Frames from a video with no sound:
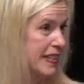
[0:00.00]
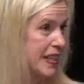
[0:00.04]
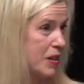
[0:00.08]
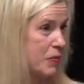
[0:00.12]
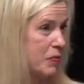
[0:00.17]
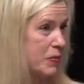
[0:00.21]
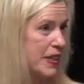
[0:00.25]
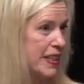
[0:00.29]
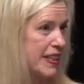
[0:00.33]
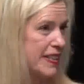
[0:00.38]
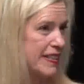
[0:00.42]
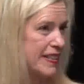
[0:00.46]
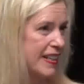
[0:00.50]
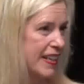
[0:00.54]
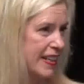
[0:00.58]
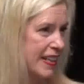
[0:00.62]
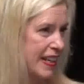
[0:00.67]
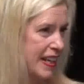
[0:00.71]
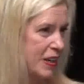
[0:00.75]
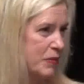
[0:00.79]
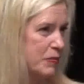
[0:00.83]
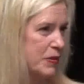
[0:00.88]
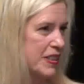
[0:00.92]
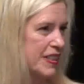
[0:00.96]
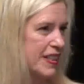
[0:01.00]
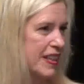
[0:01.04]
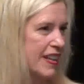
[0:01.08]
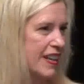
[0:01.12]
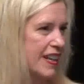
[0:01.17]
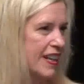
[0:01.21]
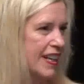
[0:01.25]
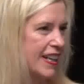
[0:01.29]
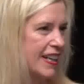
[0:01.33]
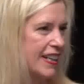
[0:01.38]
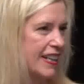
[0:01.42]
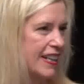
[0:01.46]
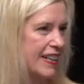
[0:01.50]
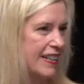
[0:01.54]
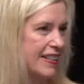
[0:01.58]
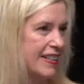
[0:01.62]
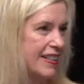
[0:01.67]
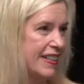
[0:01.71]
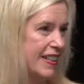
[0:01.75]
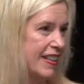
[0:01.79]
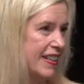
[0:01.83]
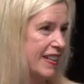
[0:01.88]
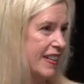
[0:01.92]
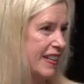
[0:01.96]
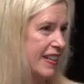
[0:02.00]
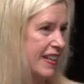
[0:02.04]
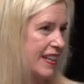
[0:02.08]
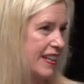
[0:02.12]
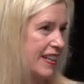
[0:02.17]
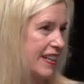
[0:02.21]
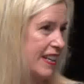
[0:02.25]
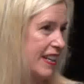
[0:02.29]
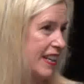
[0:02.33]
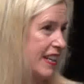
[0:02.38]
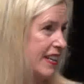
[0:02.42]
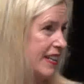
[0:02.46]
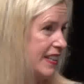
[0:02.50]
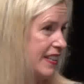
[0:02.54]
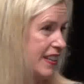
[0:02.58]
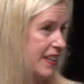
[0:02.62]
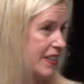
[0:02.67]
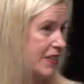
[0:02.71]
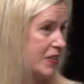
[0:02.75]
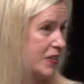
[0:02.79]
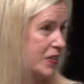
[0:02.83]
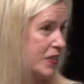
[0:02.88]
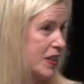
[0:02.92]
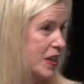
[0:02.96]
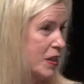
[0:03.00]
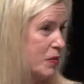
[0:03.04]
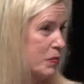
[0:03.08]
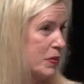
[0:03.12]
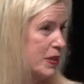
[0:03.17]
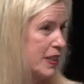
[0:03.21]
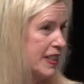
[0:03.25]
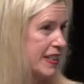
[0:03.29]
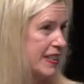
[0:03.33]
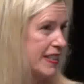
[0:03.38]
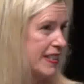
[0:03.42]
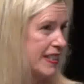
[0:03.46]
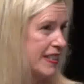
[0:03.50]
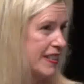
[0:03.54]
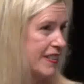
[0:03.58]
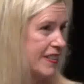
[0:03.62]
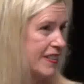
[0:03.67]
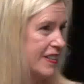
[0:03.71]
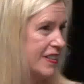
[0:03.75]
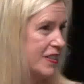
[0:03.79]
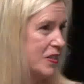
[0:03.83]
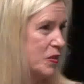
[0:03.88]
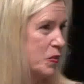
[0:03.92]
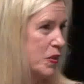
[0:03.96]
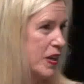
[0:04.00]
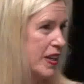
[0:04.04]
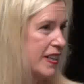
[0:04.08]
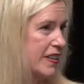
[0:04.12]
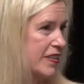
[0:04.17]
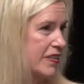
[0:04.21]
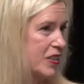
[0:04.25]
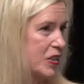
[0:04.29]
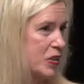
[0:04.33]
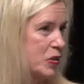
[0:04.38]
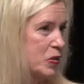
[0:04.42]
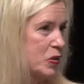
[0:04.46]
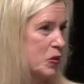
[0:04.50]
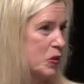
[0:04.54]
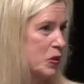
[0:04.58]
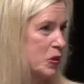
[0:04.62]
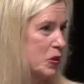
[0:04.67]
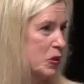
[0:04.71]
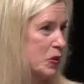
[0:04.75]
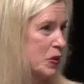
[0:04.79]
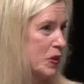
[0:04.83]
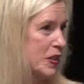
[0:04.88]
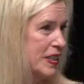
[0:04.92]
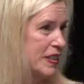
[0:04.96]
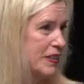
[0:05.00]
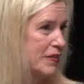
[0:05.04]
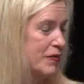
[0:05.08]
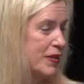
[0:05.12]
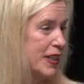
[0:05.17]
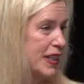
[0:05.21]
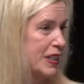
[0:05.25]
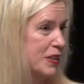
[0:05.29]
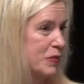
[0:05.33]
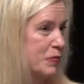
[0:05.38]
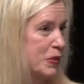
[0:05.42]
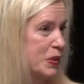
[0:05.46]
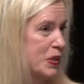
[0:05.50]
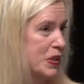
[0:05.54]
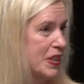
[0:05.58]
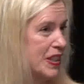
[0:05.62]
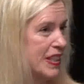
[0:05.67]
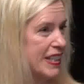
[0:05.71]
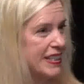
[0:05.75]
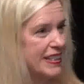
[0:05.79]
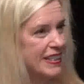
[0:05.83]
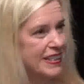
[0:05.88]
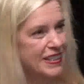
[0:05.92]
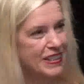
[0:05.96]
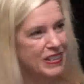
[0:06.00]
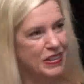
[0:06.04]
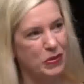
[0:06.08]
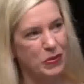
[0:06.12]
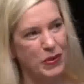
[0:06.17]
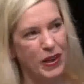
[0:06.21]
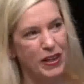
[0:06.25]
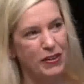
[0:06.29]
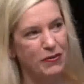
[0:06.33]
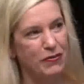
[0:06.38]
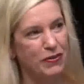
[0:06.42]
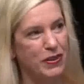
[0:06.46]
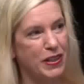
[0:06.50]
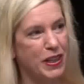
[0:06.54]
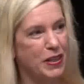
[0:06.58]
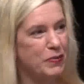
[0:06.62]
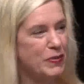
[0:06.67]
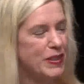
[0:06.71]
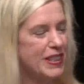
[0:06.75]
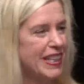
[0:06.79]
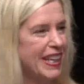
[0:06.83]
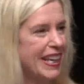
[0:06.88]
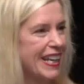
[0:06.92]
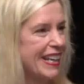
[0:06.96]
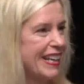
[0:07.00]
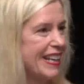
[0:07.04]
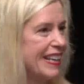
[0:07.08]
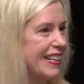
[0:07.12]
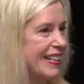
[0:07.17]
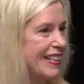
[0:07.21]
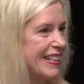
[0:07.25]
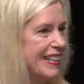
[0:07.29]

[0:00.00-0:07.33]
companies like Amazon and other companies here as well, Google, Facebook? Is this a way for them to get in?